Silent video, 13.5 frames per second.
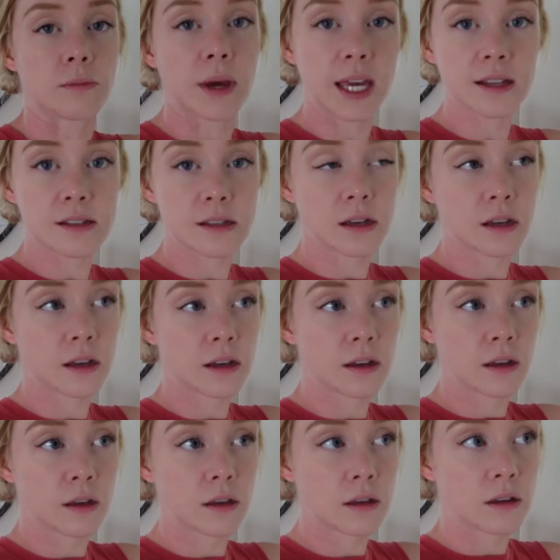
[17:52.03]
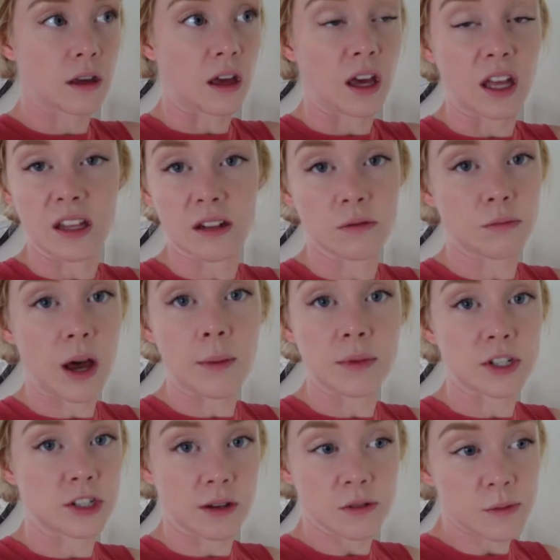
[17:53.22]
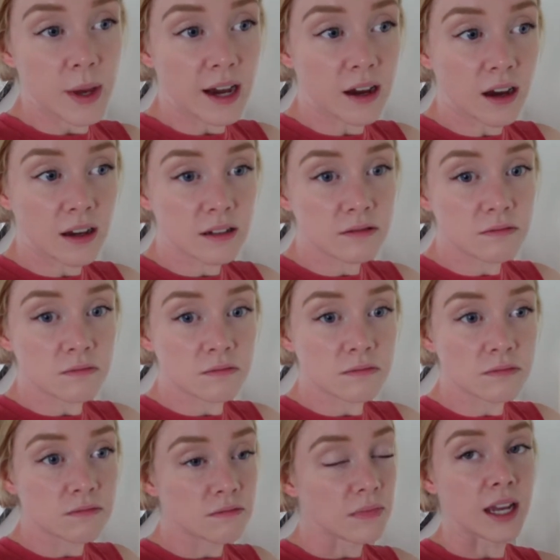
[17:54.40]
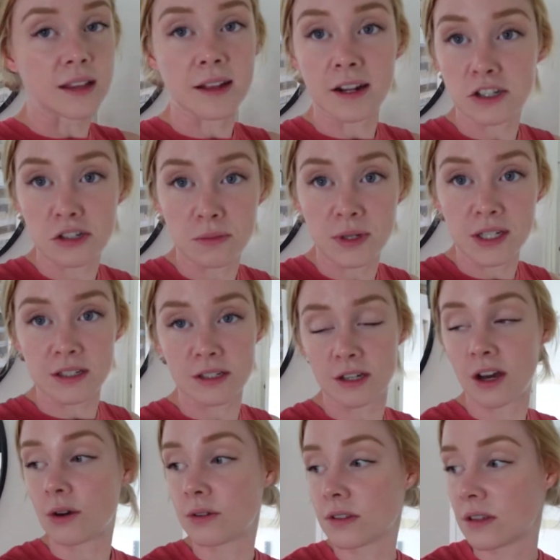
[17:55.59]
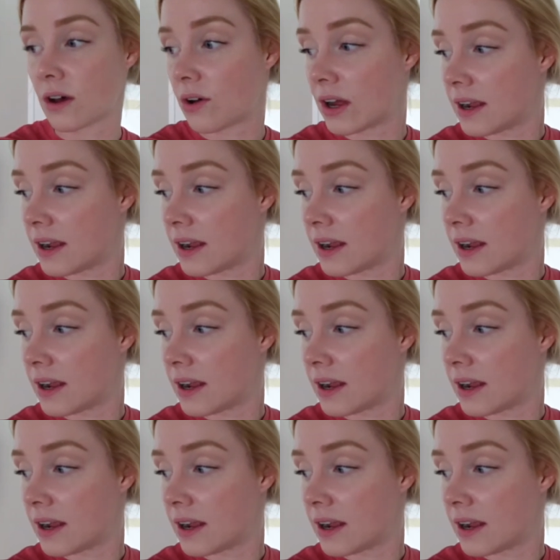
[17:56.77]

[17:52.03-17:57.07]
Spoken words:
paint and then pop the shelves back on and then I should be good to go. So